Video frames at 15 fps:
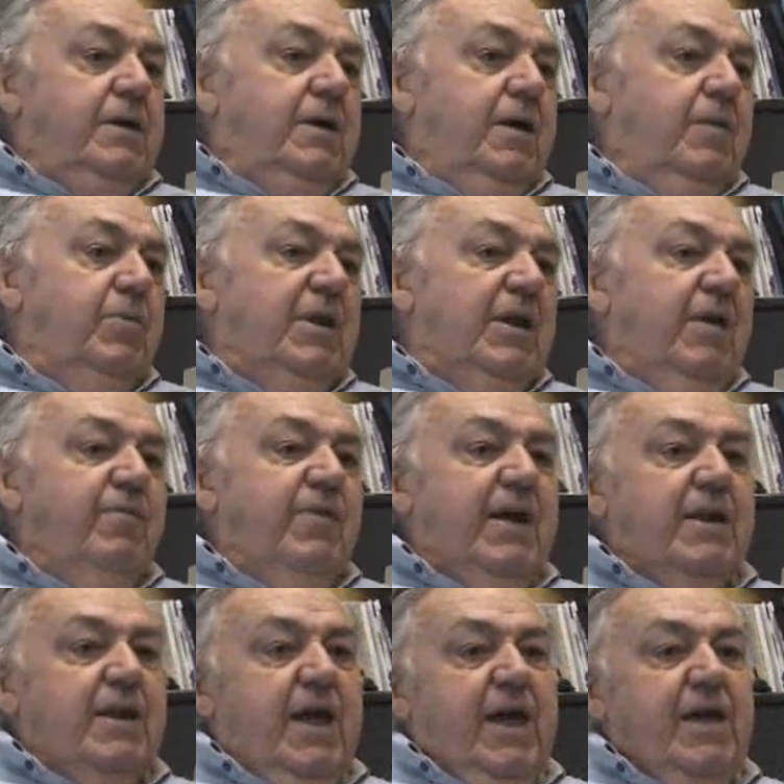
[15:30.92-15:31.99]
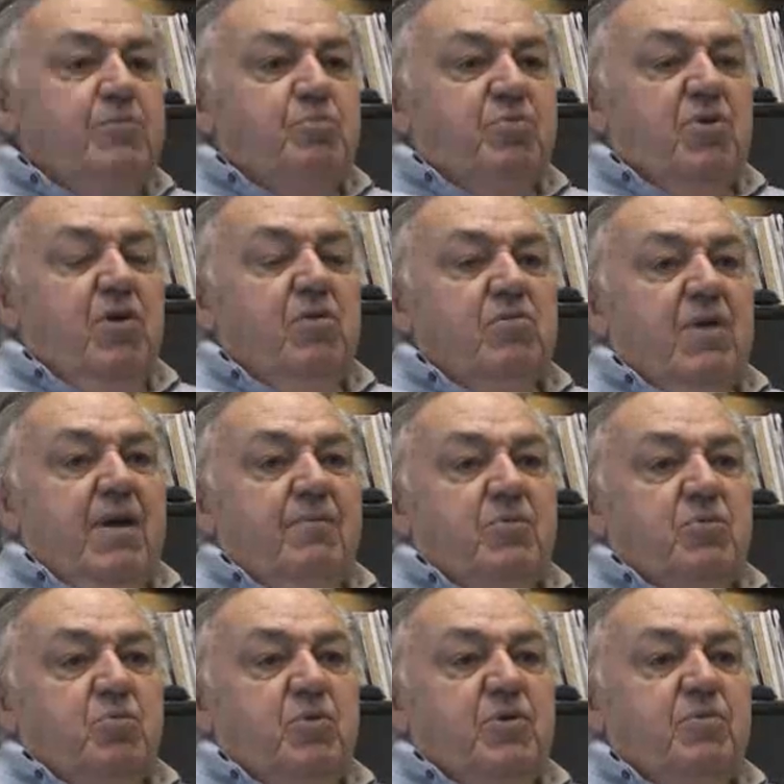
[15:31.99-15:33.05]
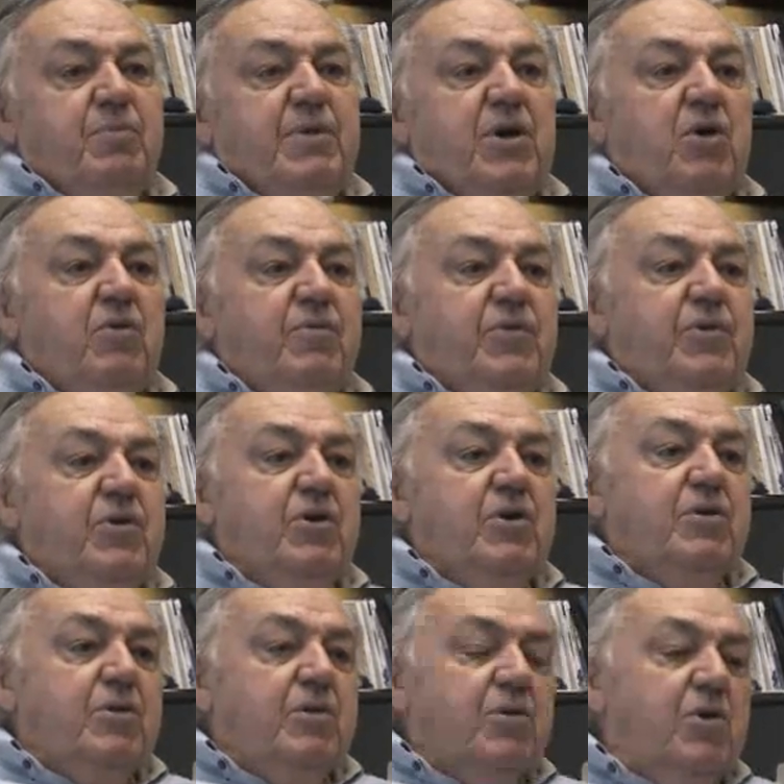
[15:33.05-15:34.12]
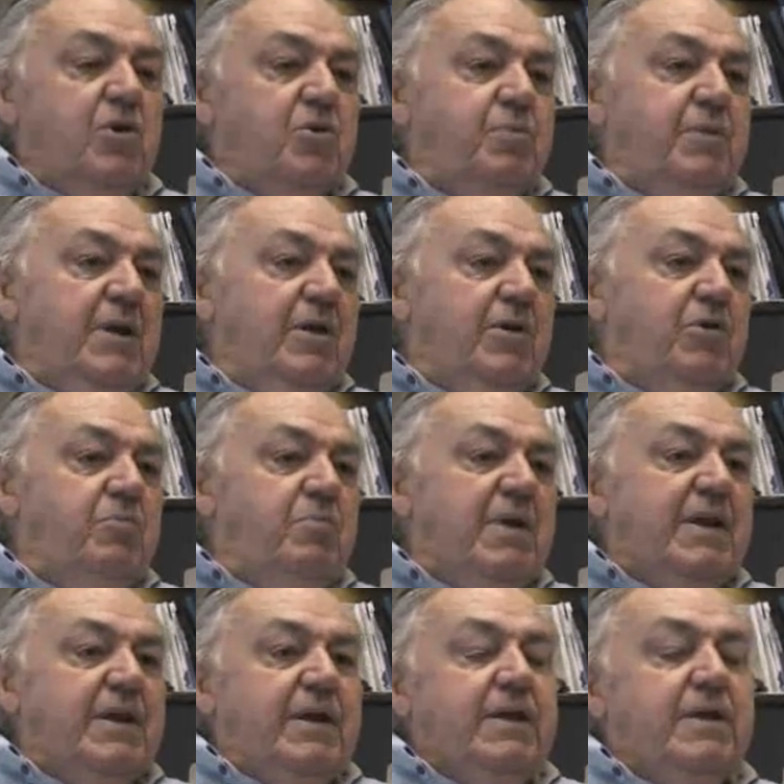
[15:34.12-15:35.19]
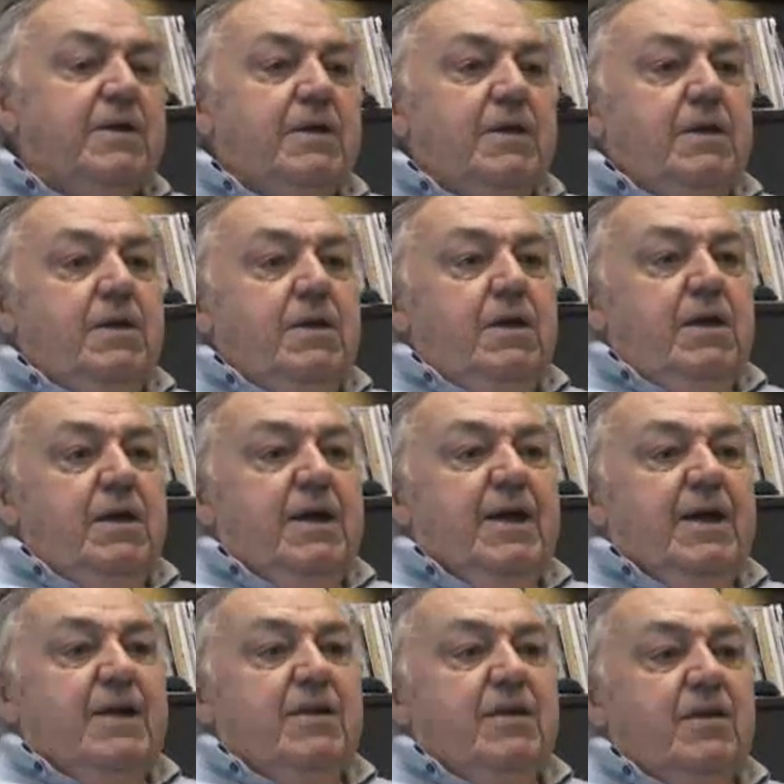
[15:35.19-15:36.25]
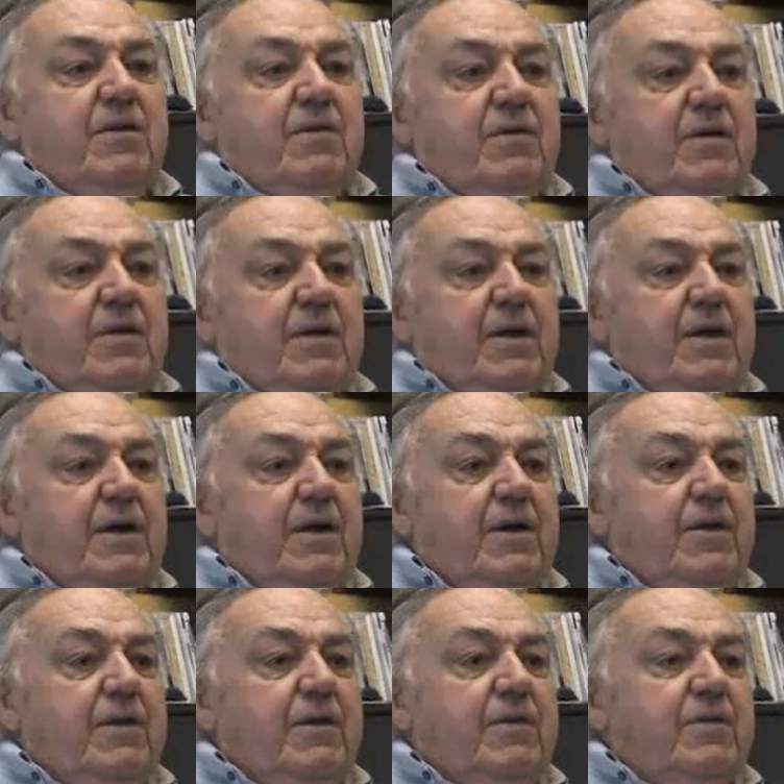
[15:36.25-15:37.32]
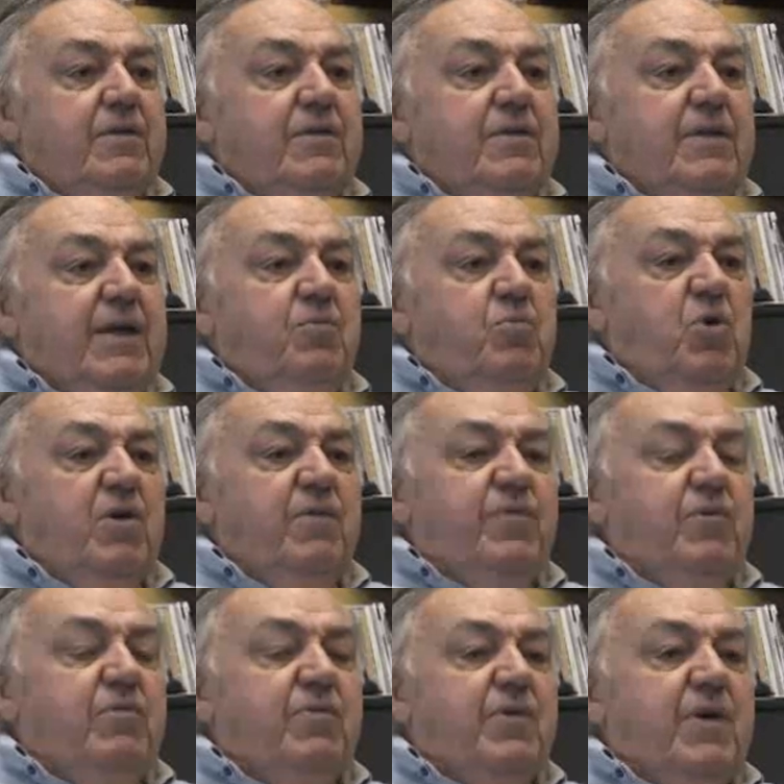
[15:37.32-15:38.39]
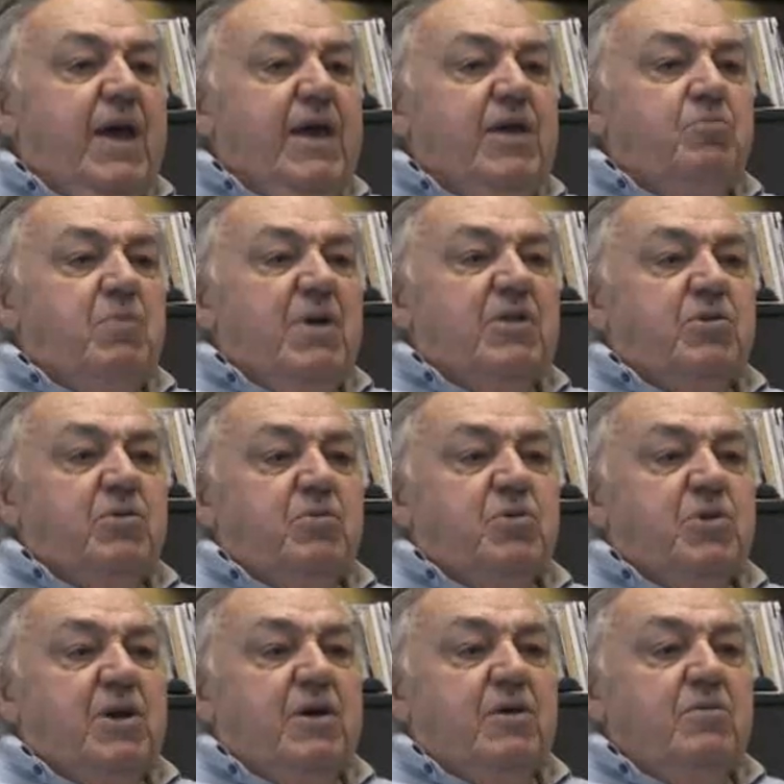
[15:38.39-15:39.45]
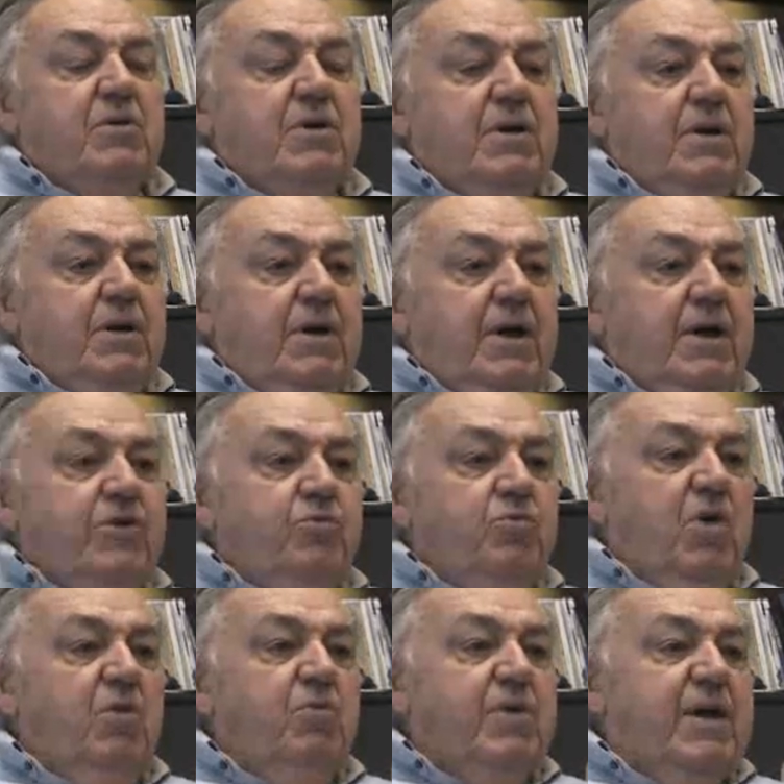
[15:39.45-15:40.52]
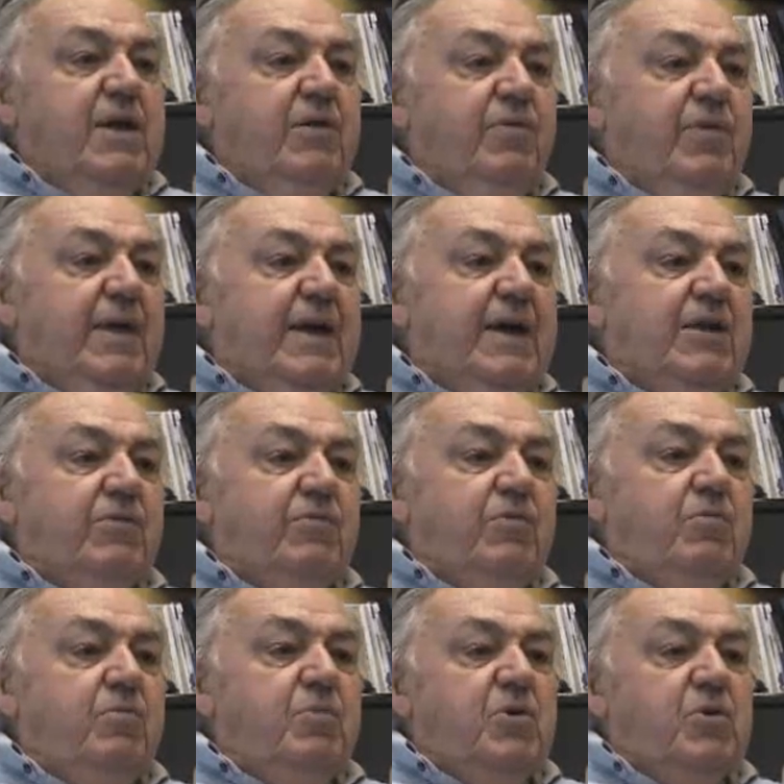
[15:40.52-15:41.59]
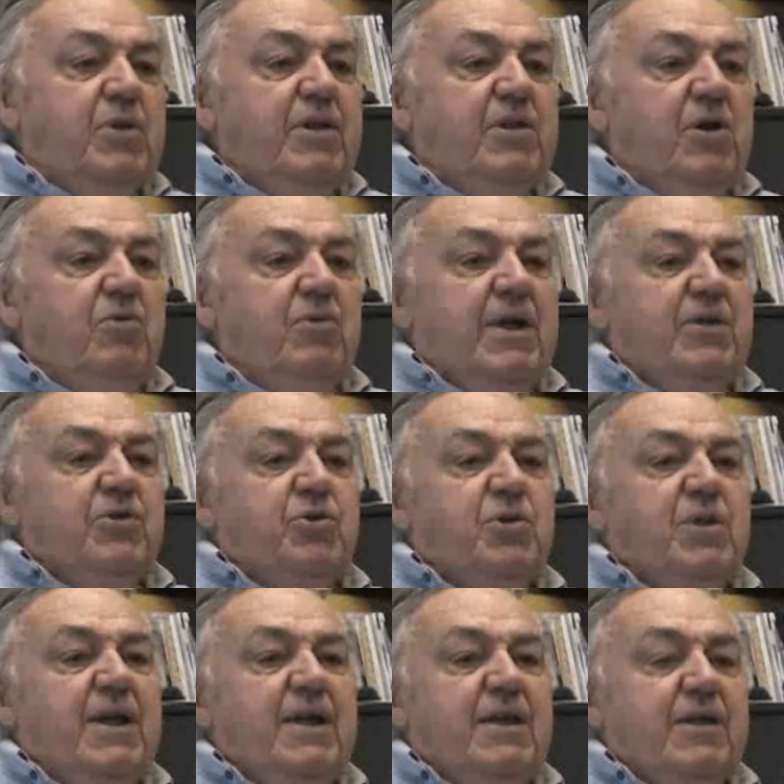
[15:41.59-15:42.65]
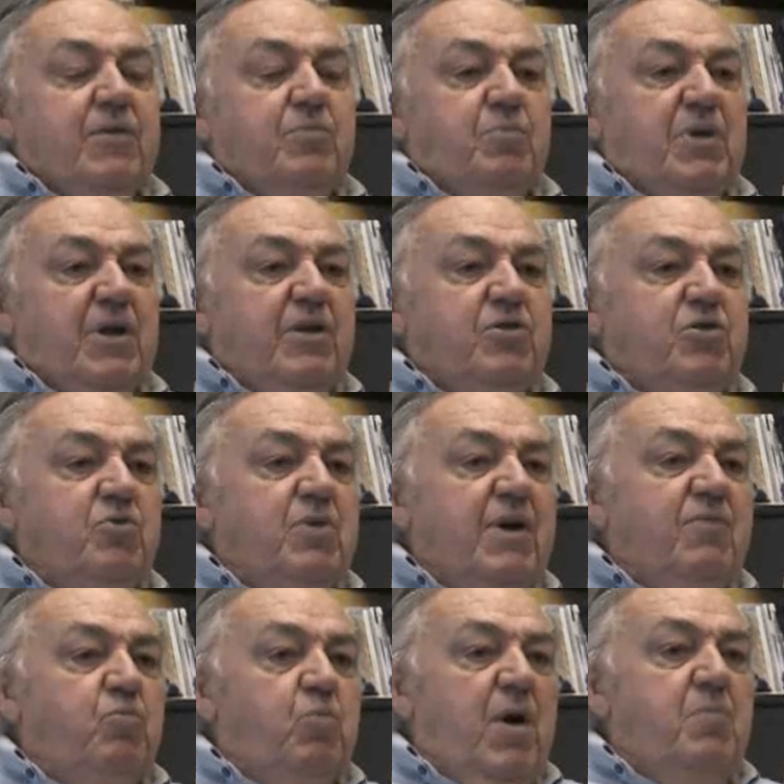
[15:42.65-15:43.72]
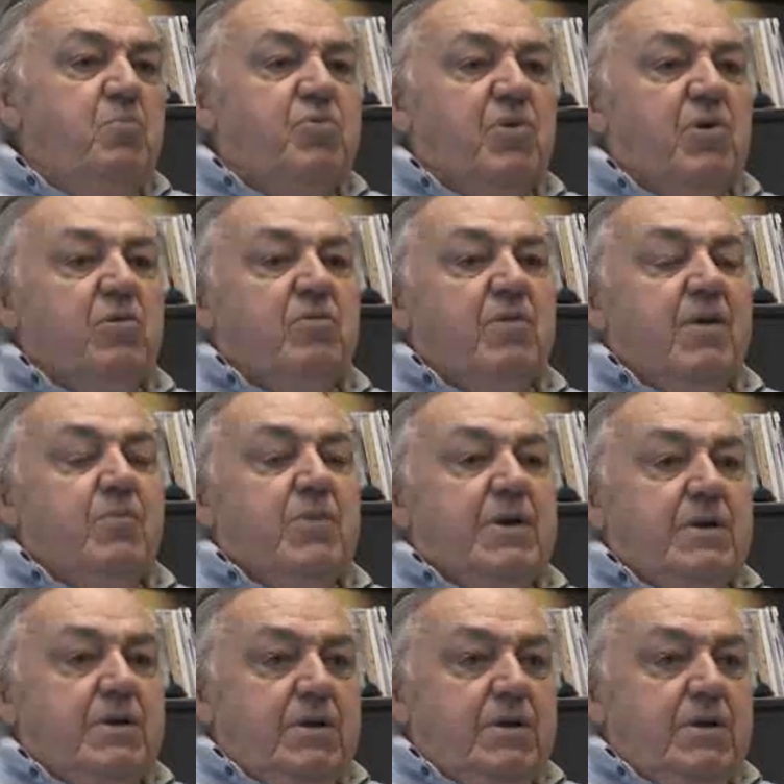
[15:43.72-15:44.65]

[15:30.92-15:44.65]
I mean, I've had 8 programmers with me over the years. It's cost me a lot of money, and they work for you for 8 months or so, and you don't get anything out of them because they don't understand it. But I do have one programmer